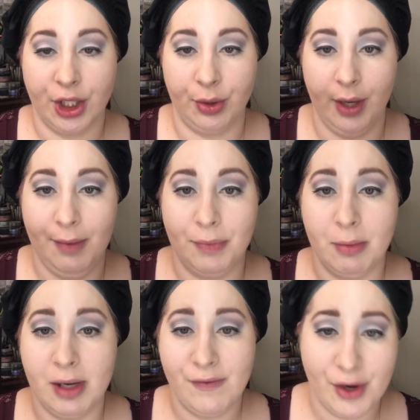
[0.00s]
through it.
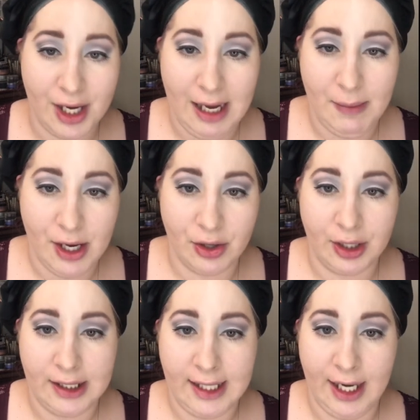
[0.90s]
But if you're keeping your
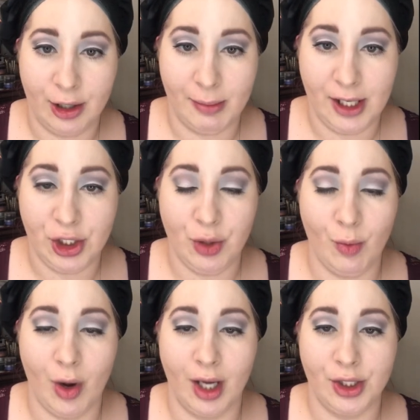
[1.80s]
container because you
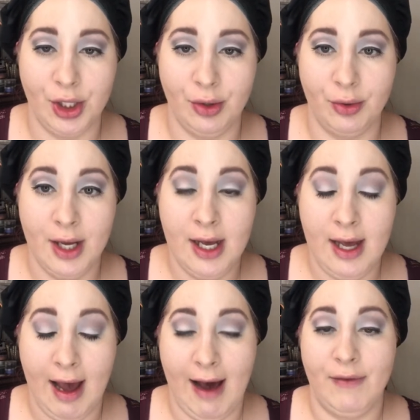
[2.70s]
want to
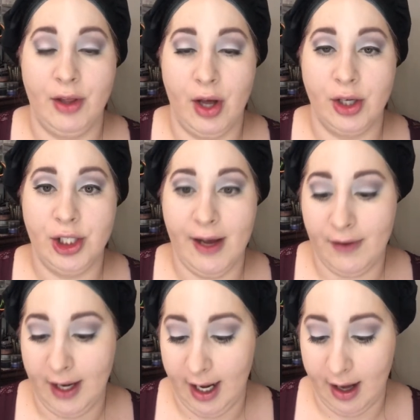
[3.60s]
have the
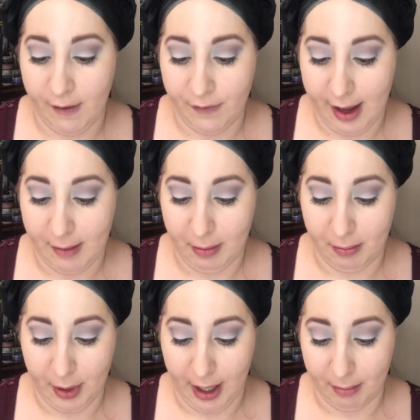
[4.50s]
longevity of them
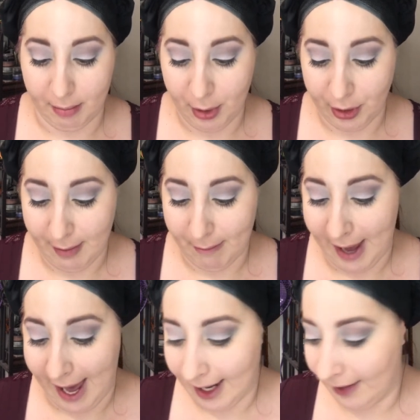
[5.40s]
and put them
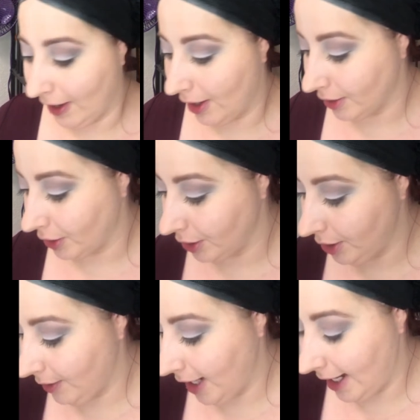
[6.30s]
back in there as their
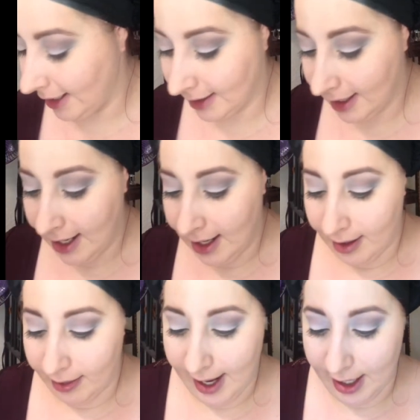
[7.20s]
suitcase,
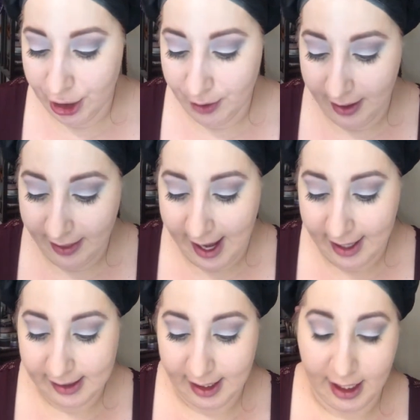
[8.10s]
then doing
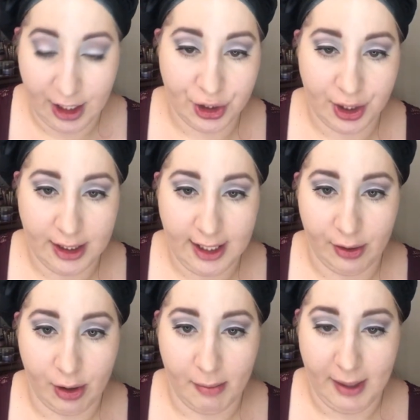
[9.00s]
that is going to get your
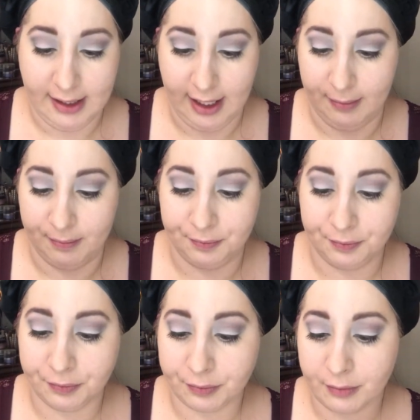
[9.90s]
container all messy.
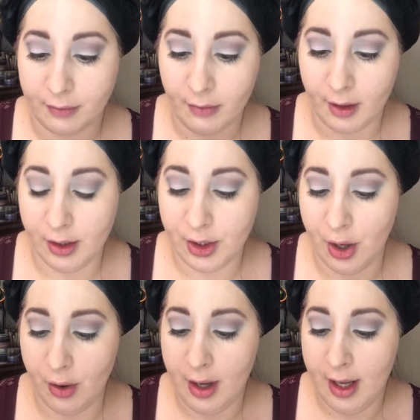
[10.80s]

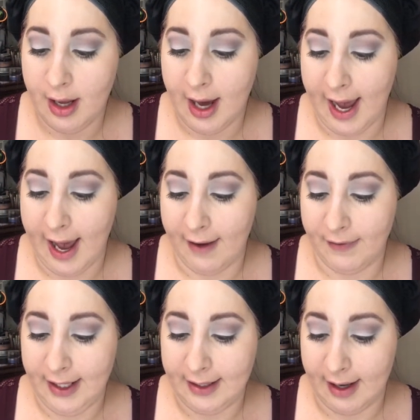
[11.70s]
So I have these